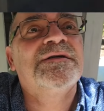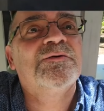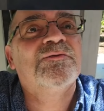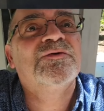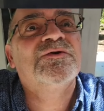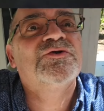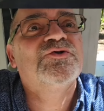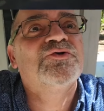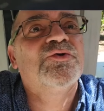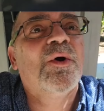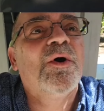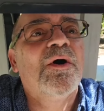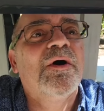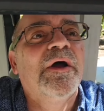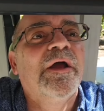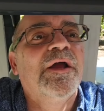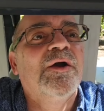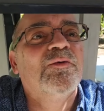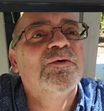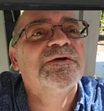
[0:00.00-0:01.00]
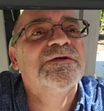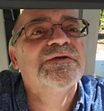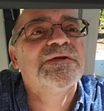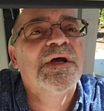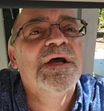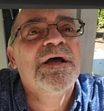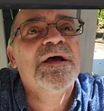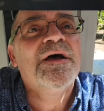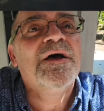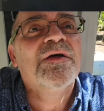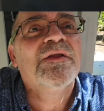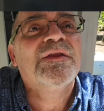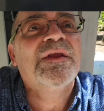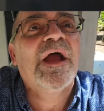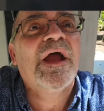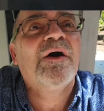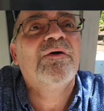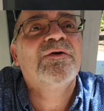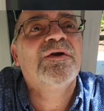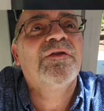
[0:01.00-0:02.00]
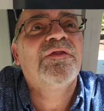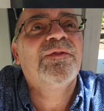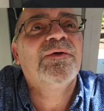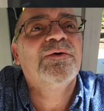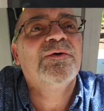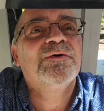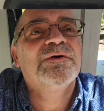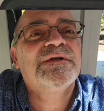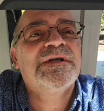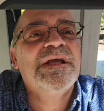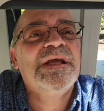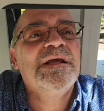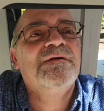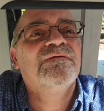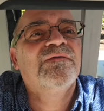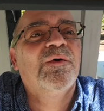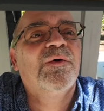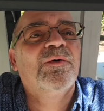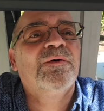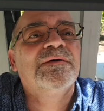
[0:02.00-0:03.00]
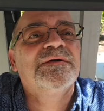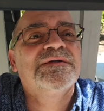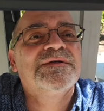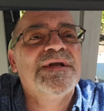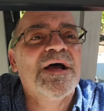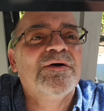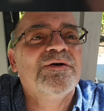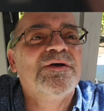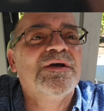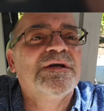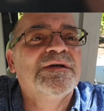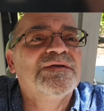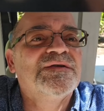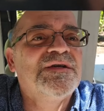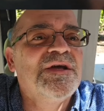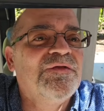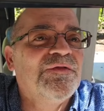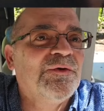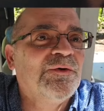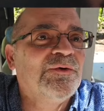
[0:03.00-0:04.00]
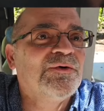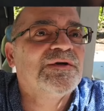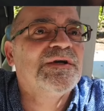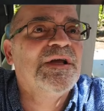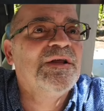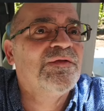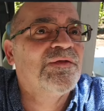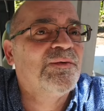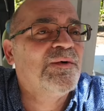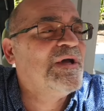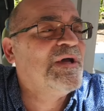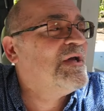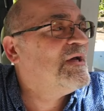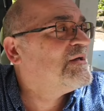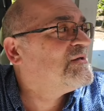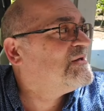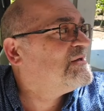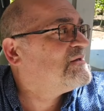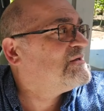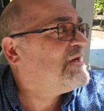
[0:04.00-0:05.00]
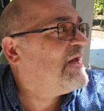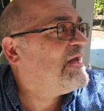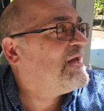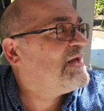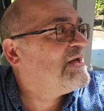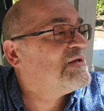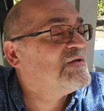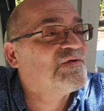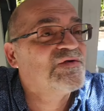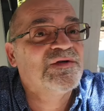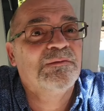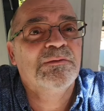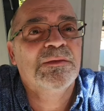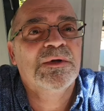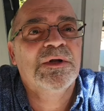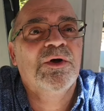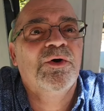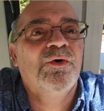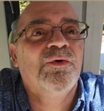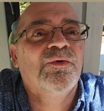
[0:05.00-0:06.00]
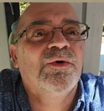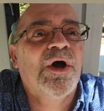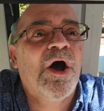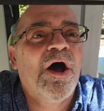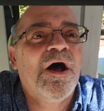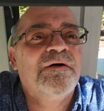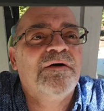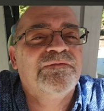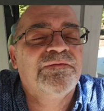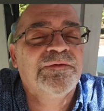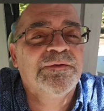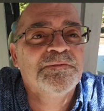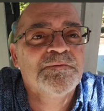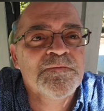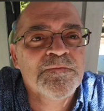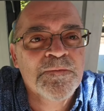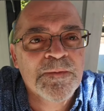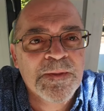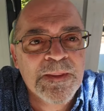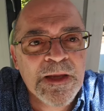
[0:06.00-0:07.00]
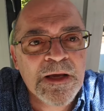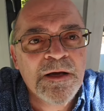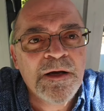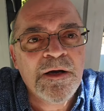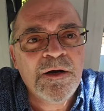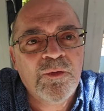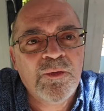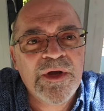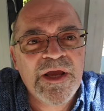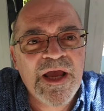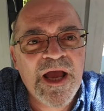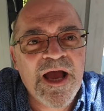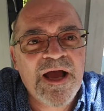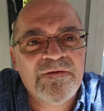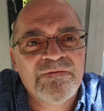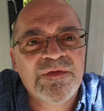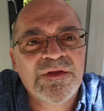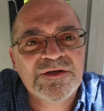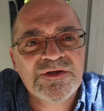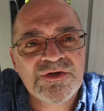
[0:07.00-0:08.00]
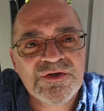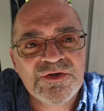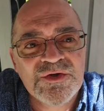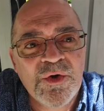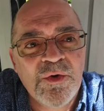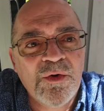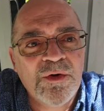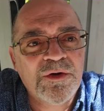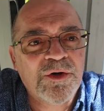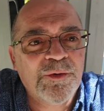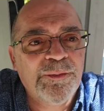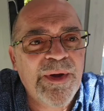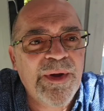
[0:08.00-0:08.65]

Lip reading: it was drawing, was down to 13 volts. Now you can see 13.3 because it's taken some load off. We have the solar